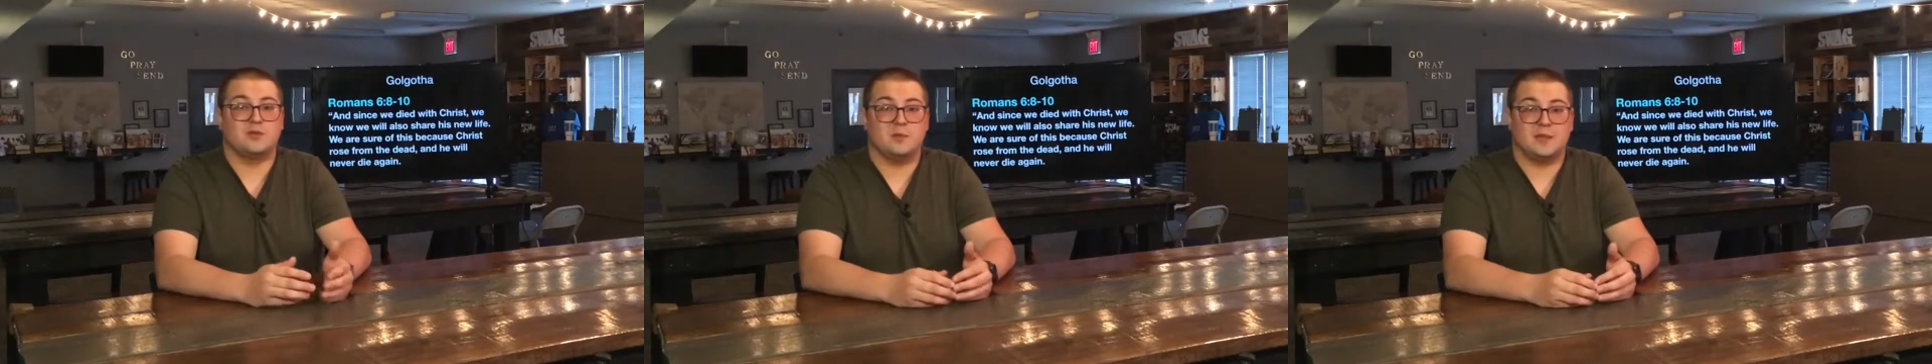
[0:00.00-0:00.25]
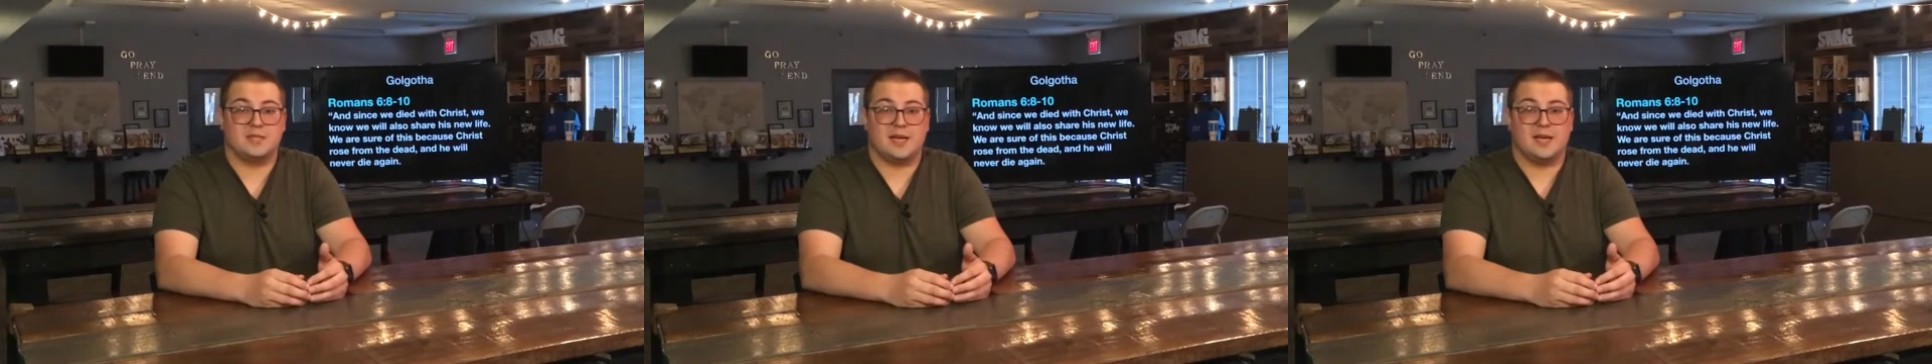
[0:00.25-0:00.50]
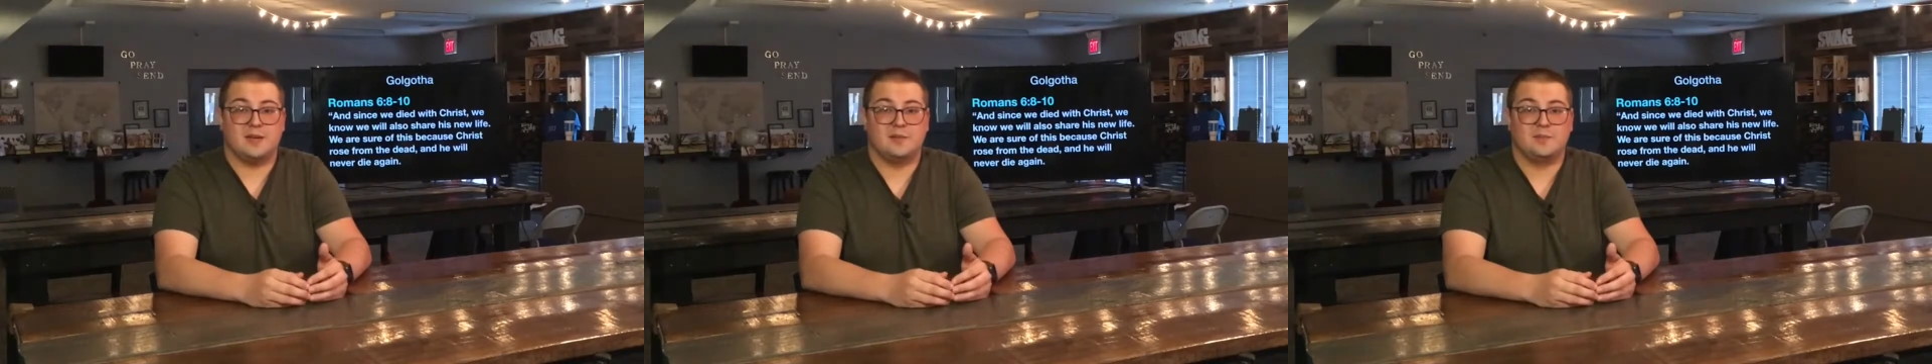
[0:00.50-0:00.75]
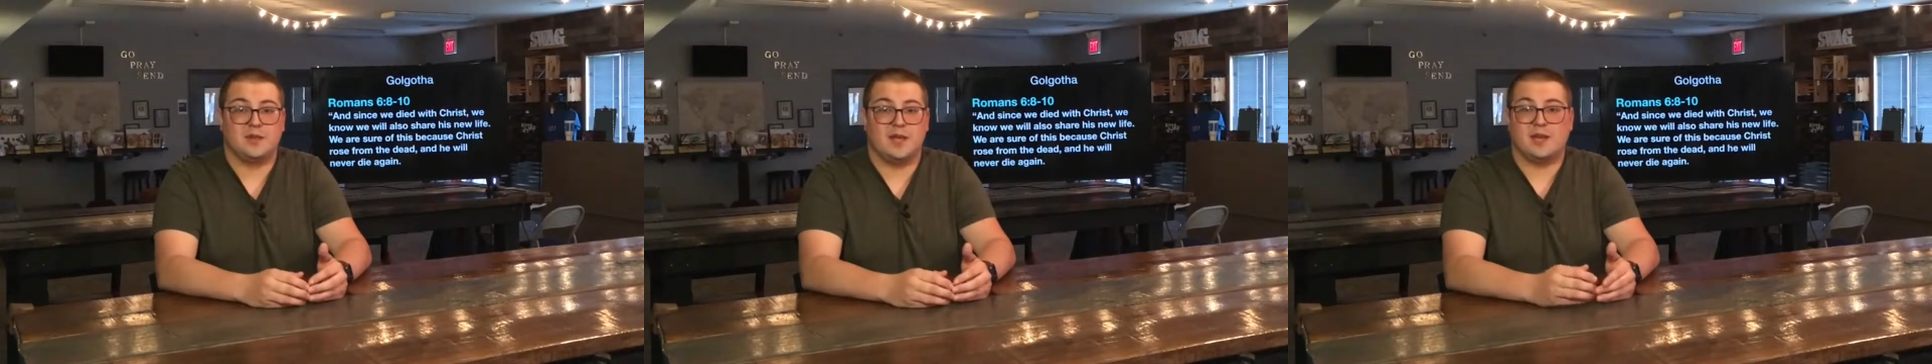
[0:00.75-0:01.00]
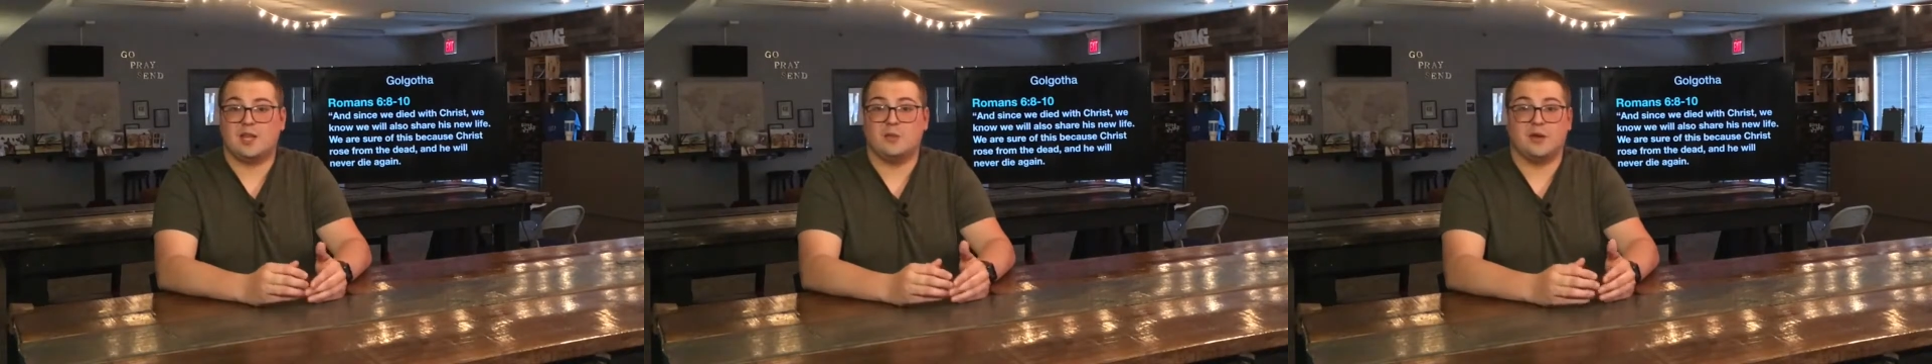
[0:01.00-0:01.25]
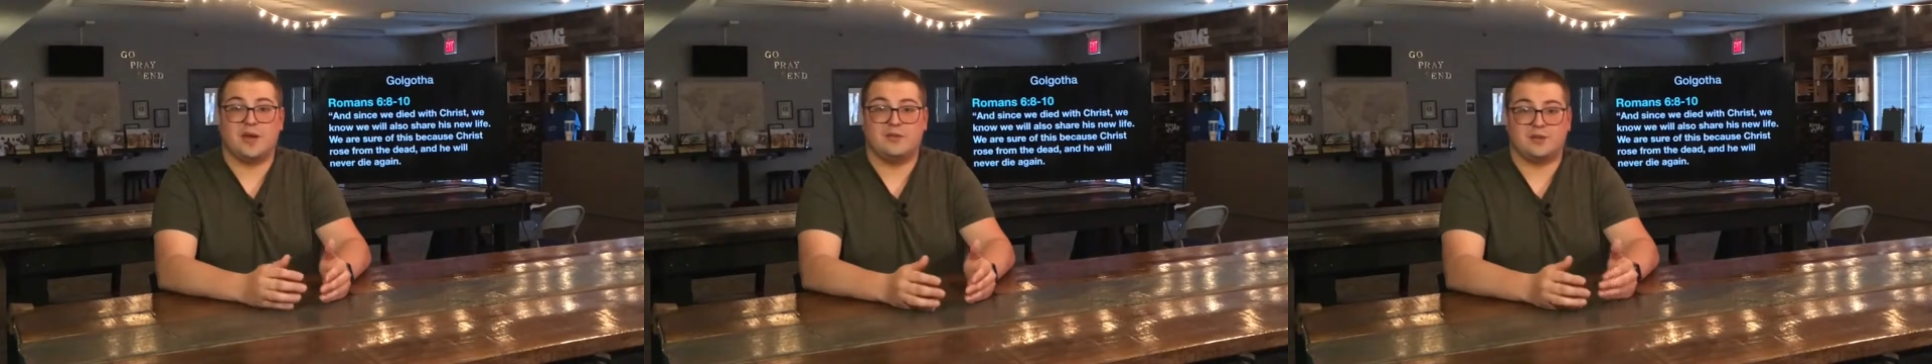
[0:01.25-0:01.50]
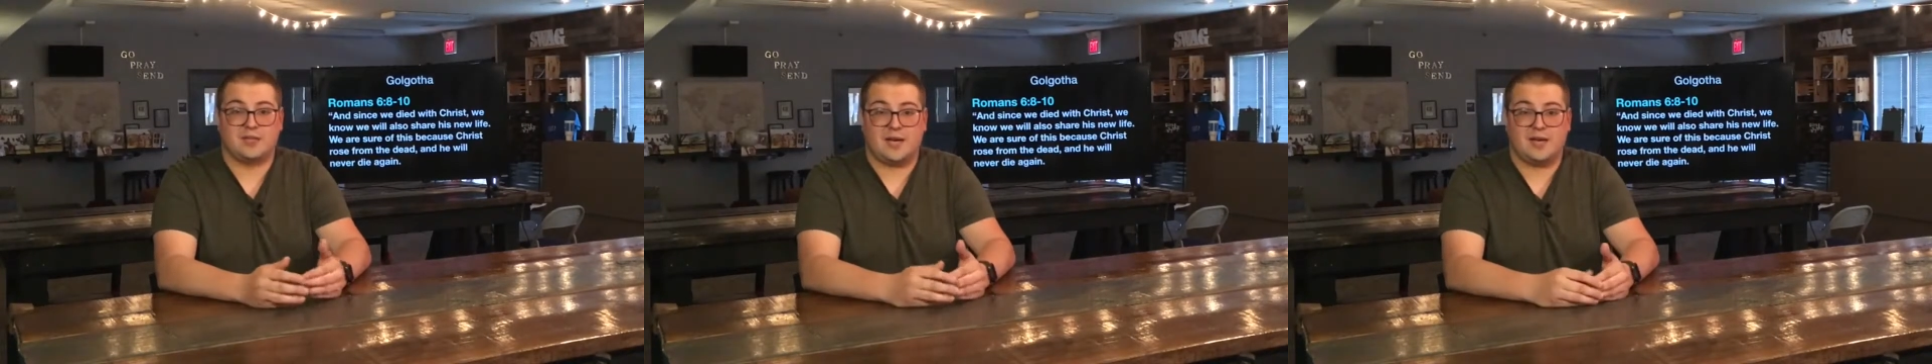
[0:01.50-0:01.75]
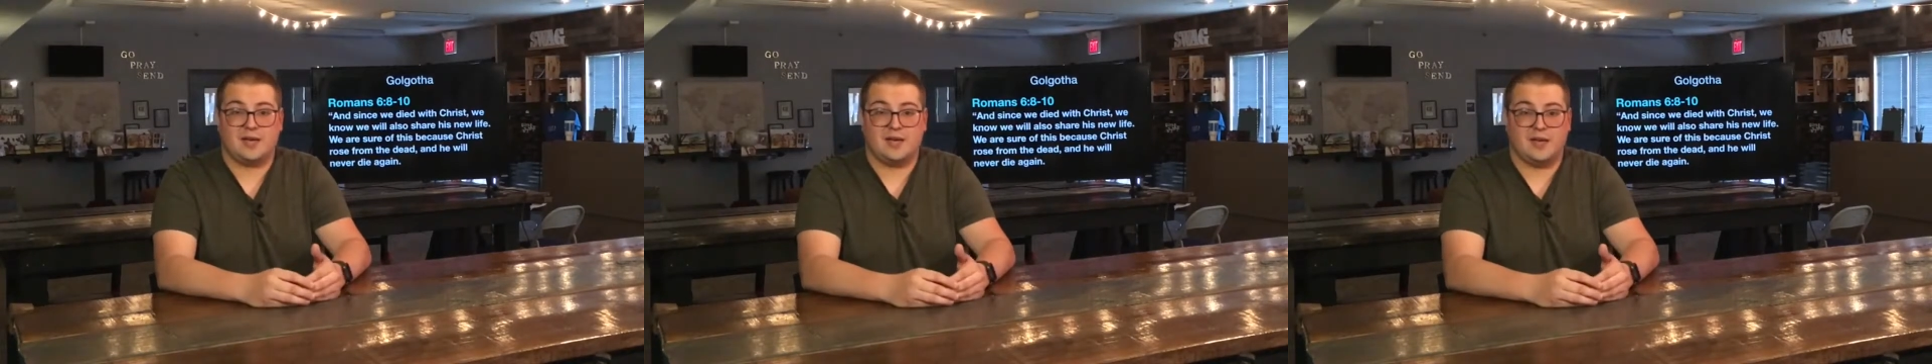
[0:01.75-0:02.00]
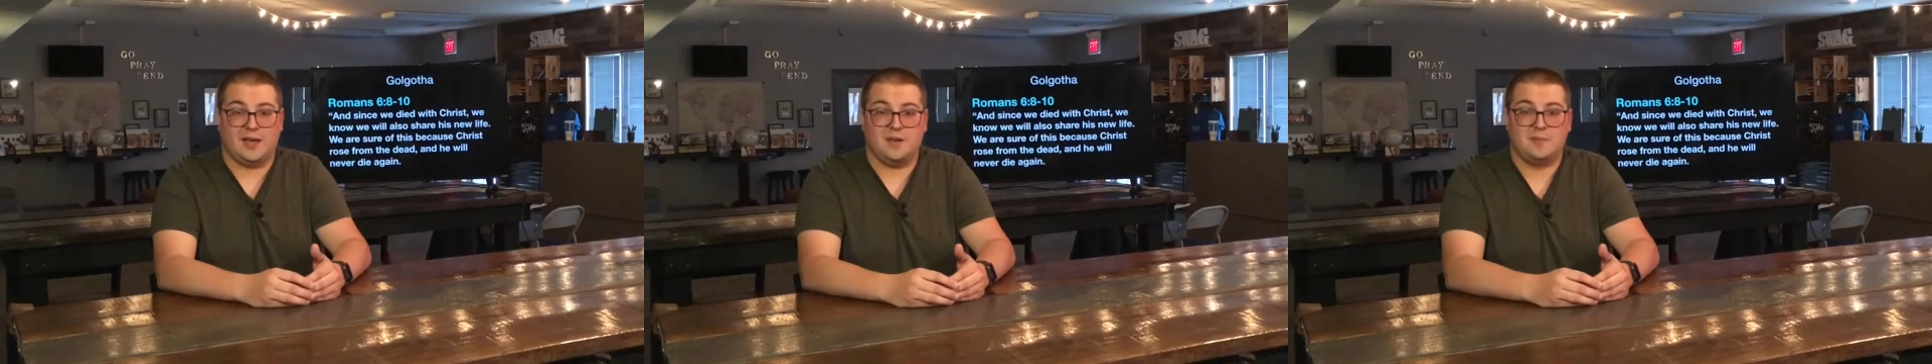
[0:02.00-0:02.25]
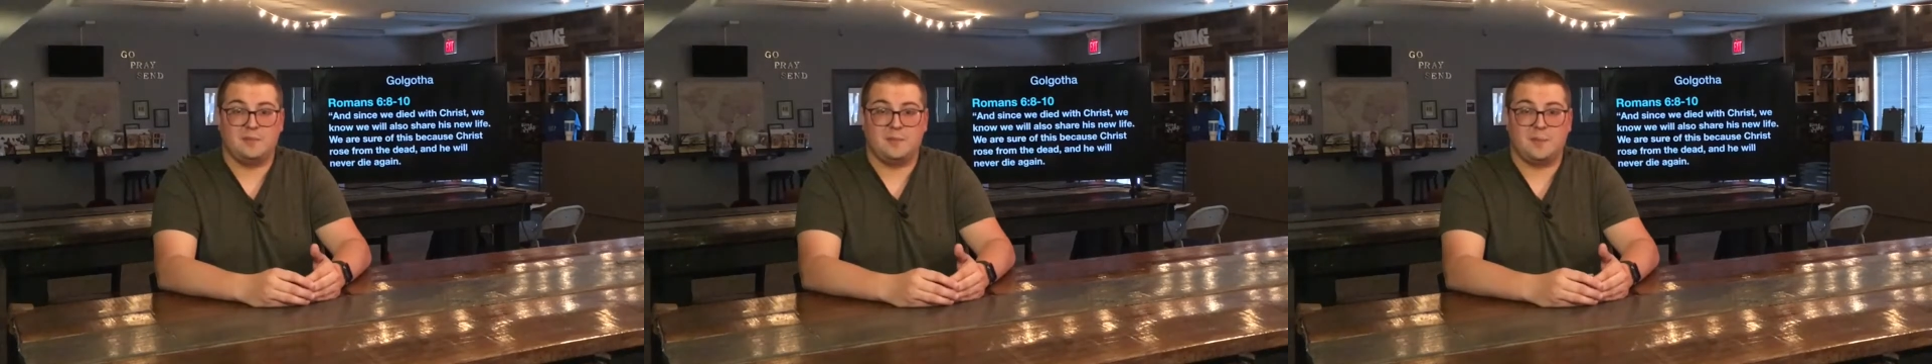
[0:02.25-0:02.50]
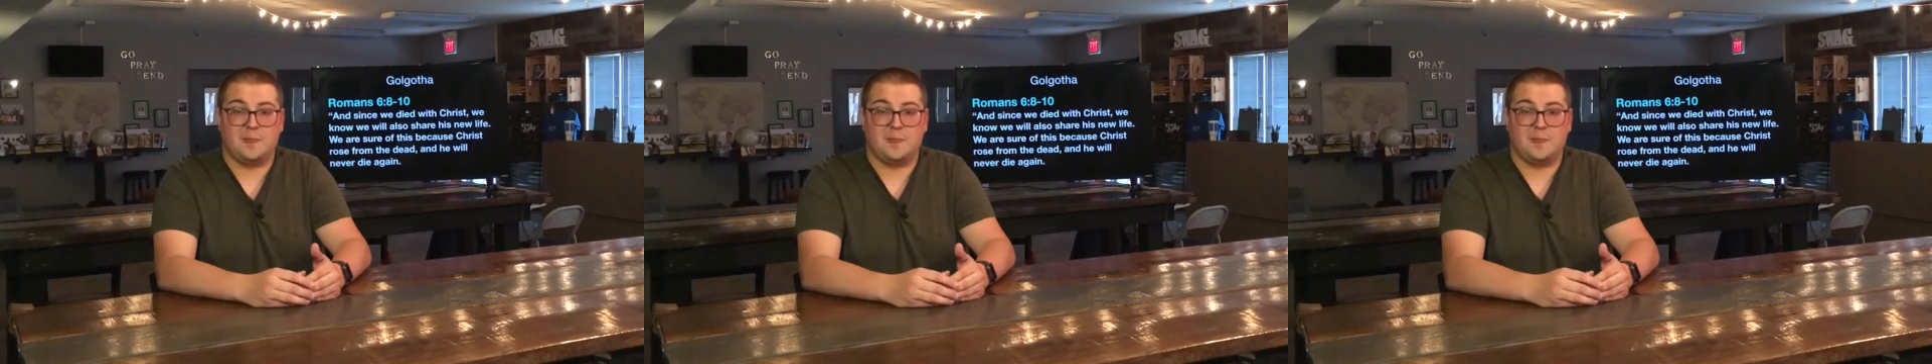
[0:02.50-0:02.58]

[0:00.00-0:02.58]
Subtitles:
from the dead, and he will never die again.